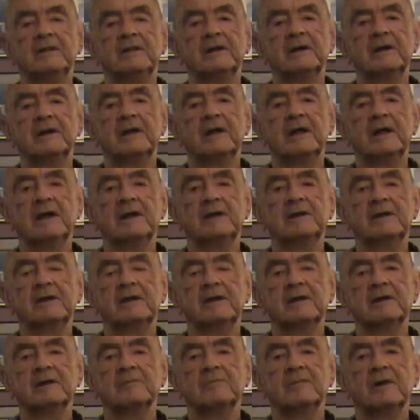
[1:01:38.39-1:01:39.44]
then had to
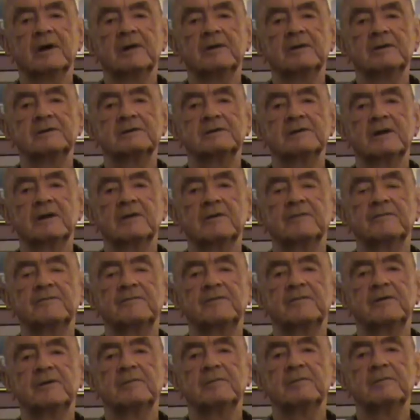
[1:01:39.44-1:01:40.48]
get myself
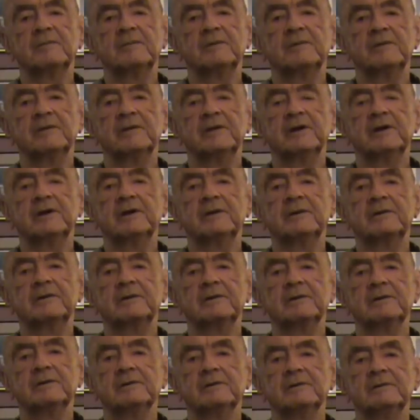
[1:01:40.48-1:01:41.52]
from there
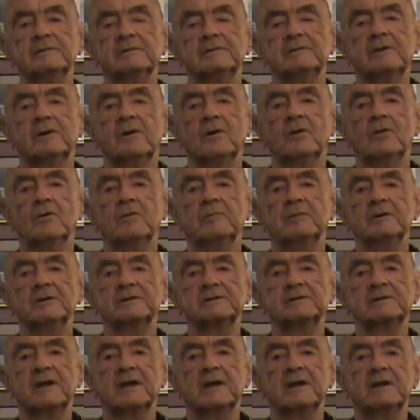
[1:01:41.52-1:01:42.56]
to home in
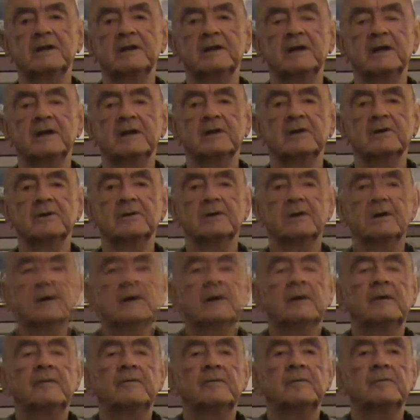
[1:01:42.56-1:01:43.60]
San Diego.
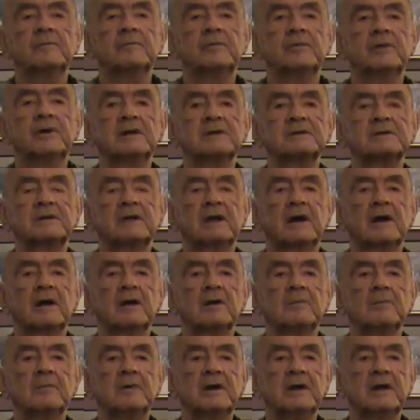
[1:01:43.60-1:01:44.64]
From Presque
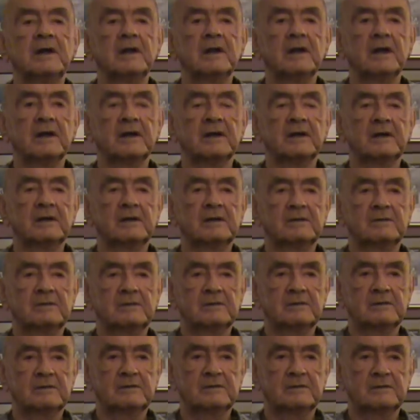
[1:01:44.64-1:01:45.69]
Isle, Maine, I
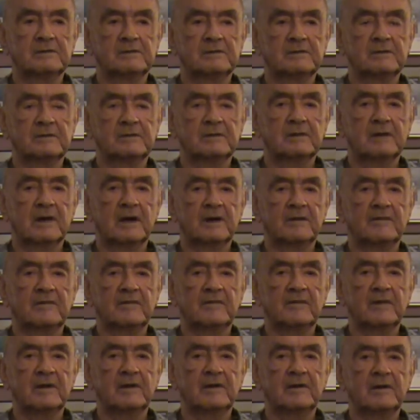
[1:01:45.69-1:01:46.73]
got
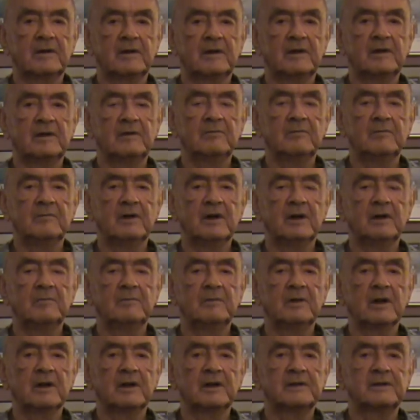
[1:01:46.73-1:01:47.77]
a
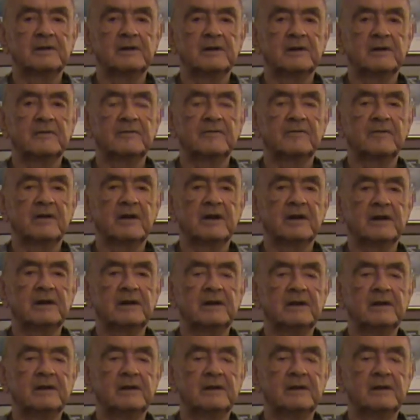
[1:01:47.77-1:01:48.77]
military flight